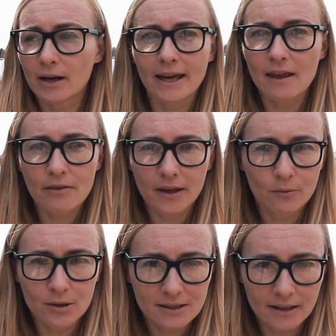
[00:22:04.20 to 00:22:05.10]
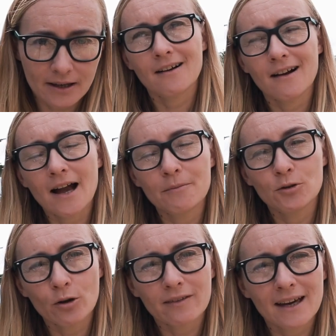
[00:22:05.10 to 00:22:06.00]
buy anything what's there. I'm
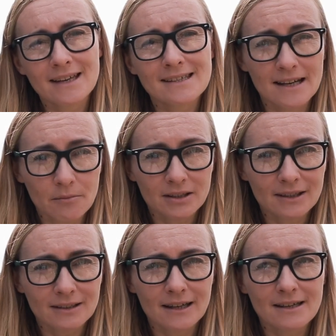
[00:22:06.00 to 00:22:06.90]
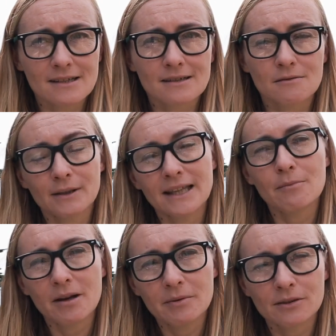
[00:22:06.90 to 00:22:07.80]
not as limited as when
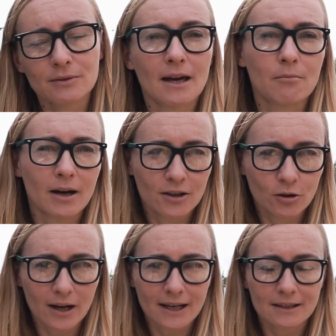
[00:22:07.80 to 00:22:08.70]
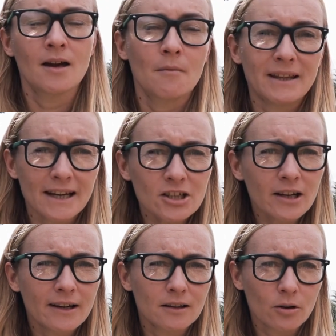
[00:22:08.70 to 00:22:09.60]
I'm limited when I buy new items. But
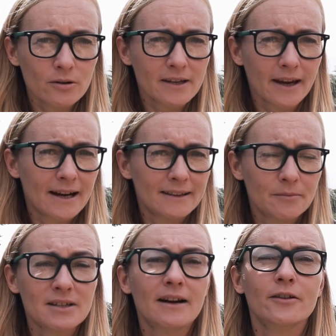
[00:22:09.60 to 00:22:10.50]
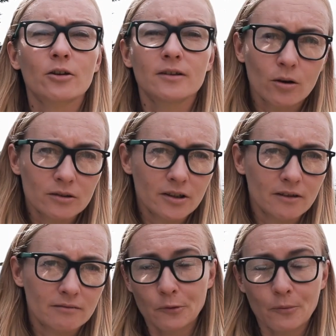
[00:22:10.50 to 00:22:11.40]
actually, clothing items are not the
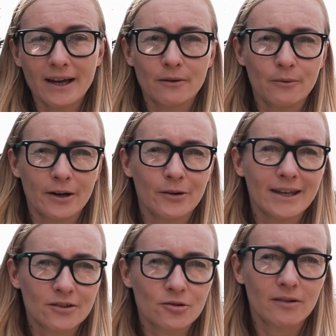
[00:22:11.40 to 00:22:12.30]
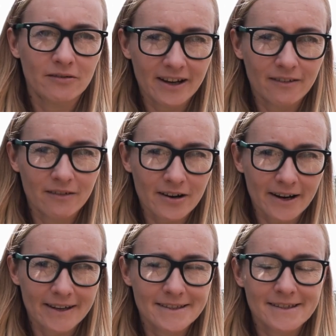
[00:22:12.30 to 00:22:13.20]
only way where you get
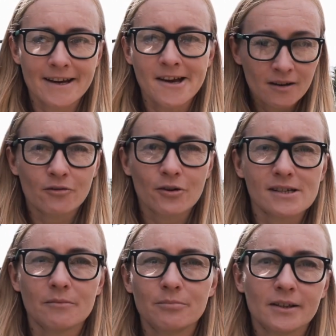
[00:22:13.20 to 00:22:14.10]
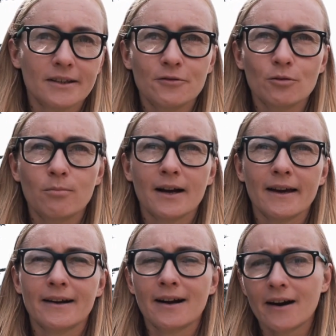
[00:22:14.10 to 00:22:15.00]
variety. For example, if you
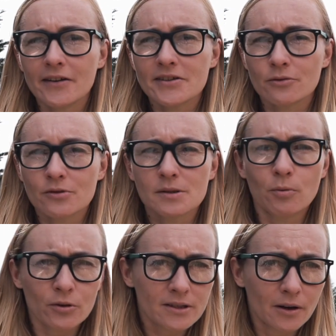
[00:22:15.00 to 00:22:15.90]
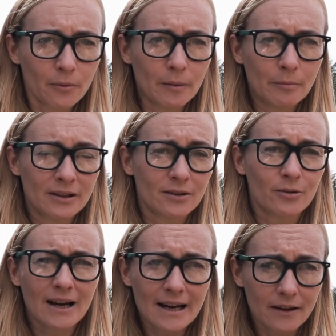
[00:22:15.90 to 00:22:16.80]
buy cars or sports equipment
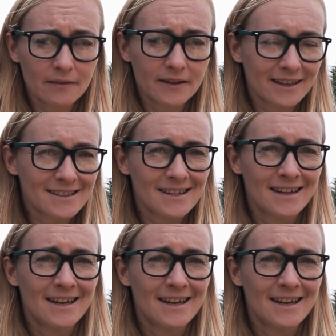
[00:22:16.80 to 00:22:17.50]
or other things,